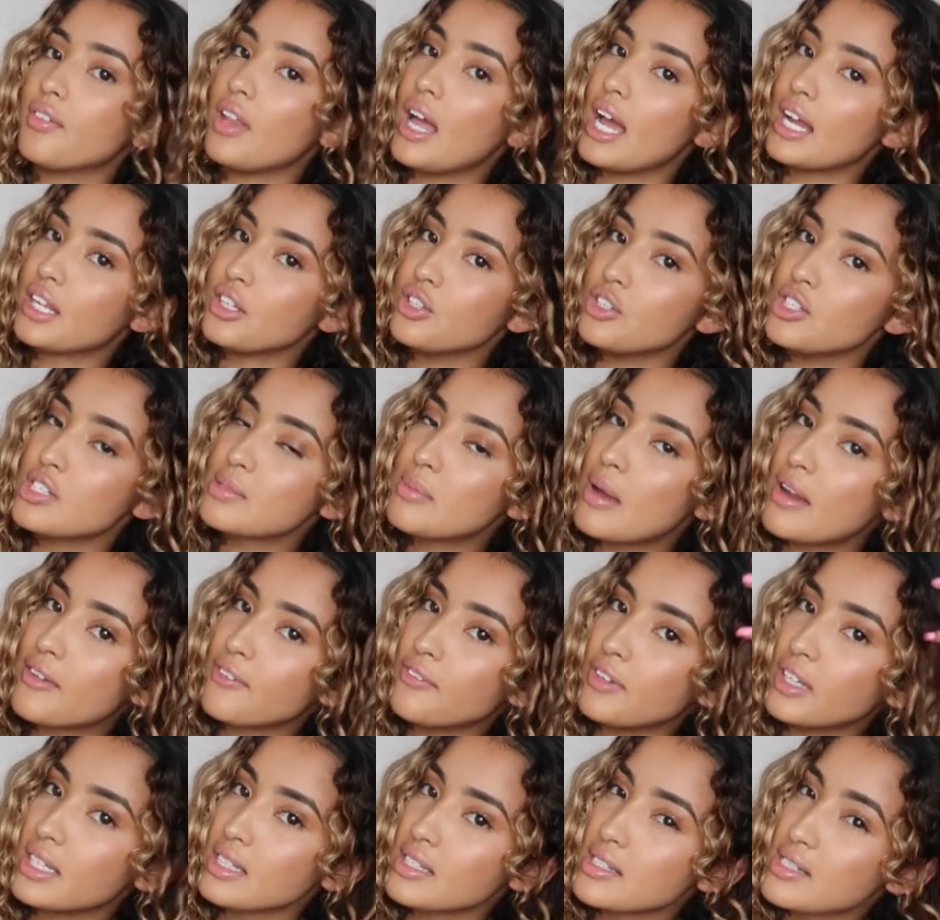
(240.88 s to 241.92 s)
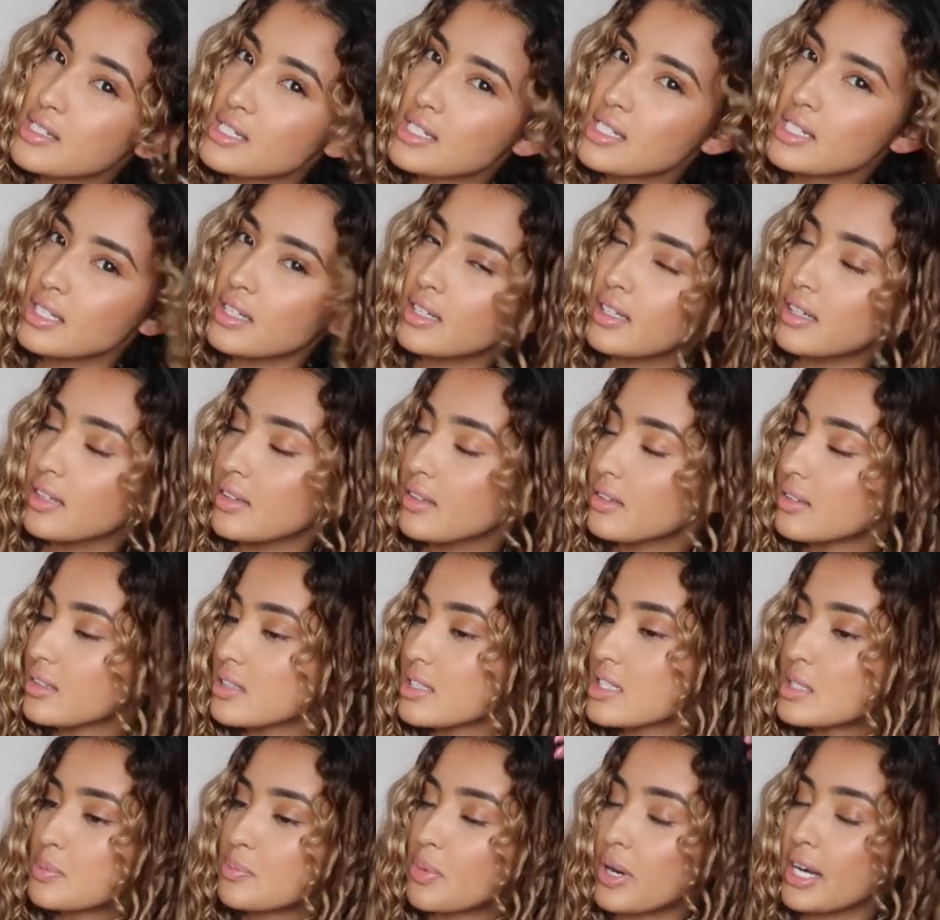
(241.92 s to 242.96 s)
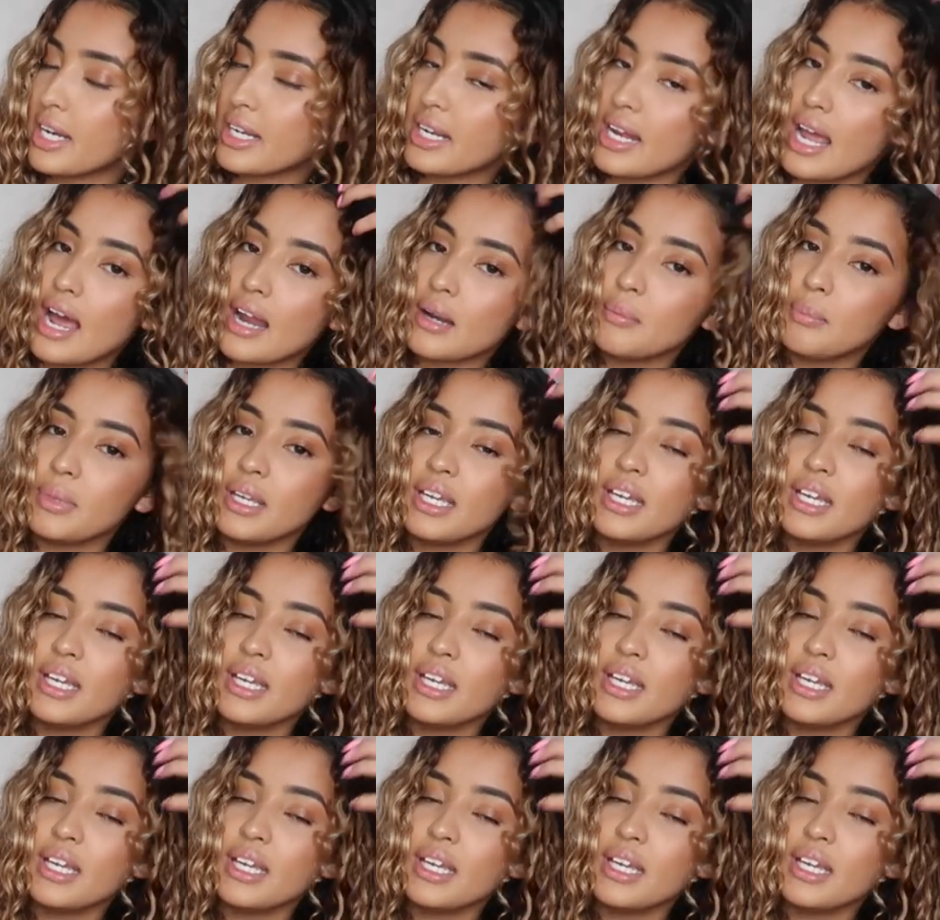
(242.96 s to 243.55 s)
of like use my fingers to spread it out a